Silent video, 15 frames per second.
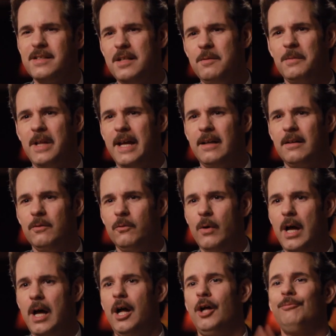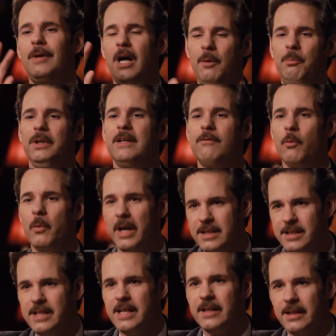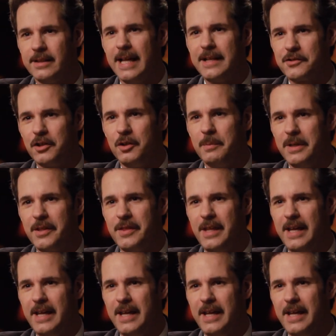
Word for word: of seemed like, well, I'll believe it when I see it that that's going to be a